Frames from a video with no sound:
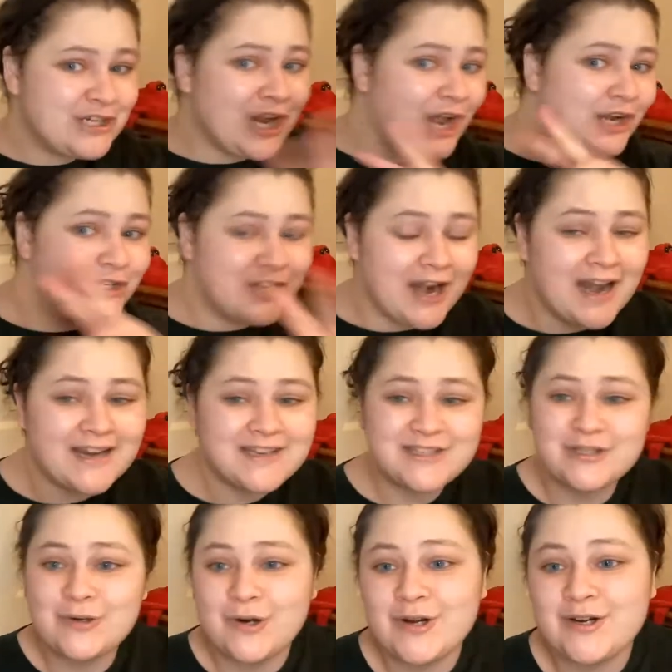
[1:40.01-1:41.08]
contracts
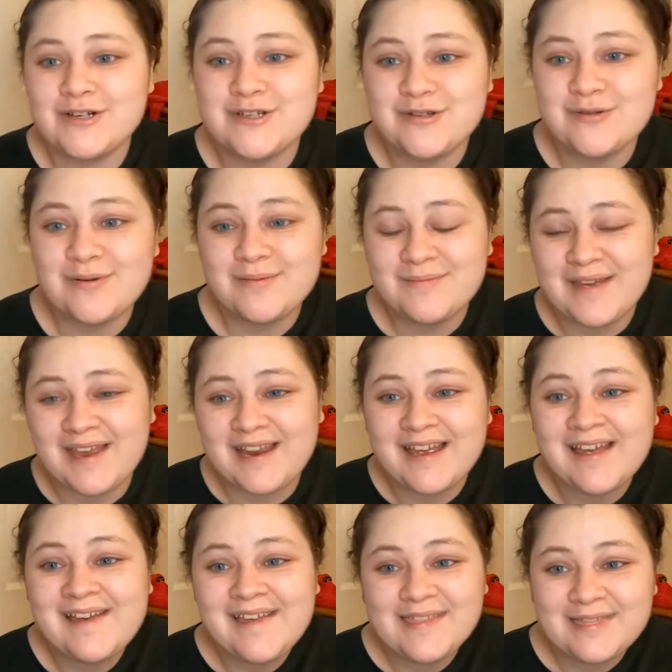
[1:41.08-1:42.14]
in order to make
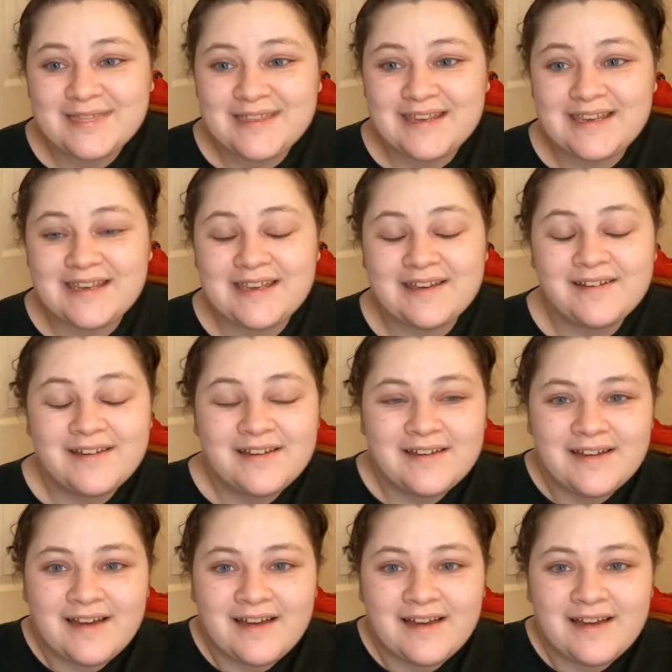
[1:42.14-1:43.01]
the